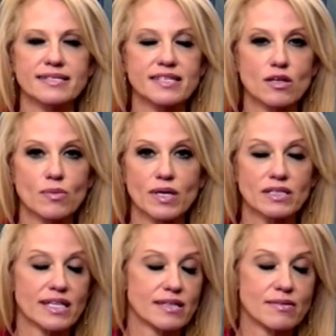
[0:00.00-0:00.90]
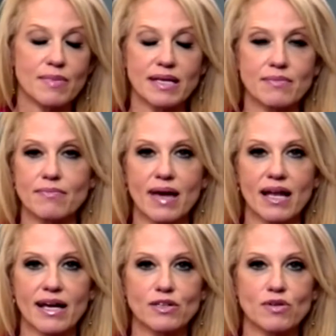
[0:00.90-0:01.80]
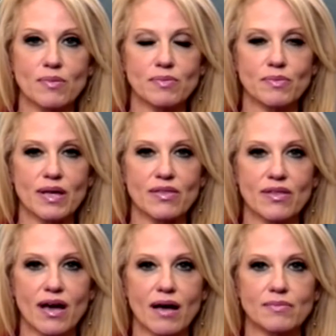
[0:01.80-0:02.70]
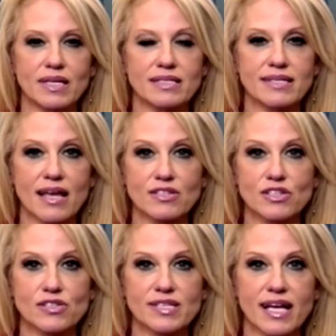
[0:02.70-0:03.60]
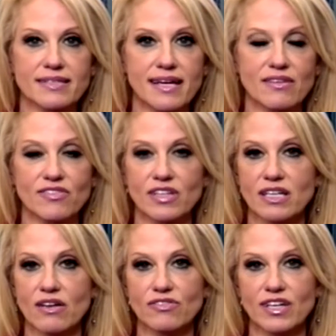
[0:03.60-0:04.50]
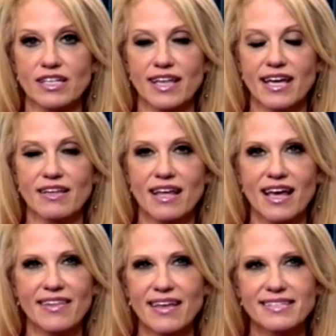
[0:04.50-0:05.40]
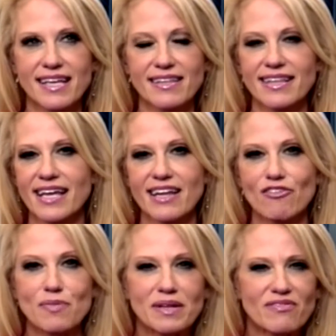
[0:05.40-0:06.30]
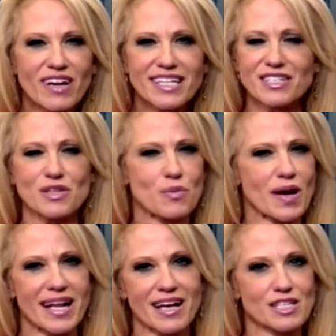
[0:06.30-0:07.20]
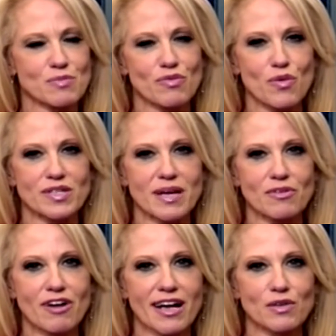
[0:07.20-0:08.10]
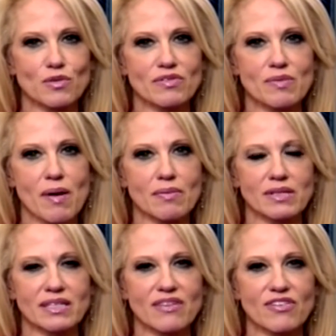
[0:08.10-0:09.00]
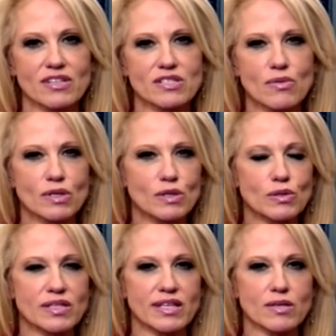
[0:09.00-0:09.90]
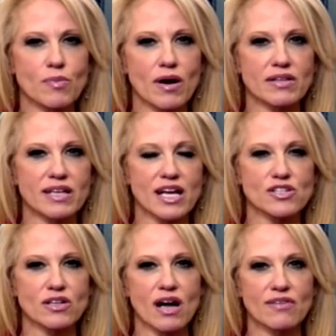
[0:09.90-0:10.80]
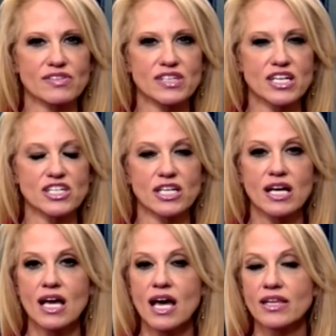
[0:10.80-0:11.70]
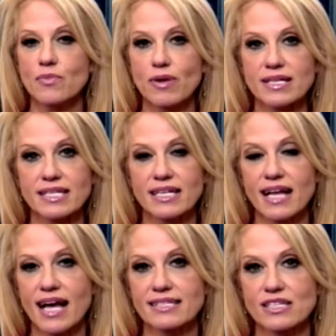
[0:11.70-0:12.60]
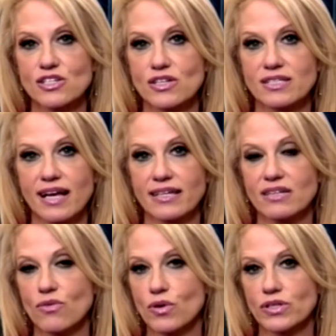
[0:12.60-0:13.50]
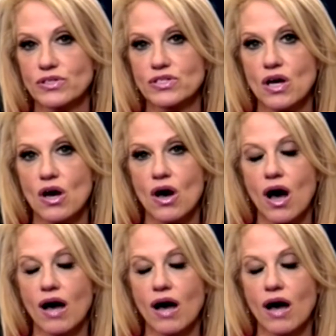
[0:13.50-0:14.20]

a steel worker, like the many men I grew up with um, in South Jersey outside of Philadelphia. And they, they said that they had never been invited to the White House before, Democratic or Republican. They felt so included that they're part of the national conversation. The president has issued executive orders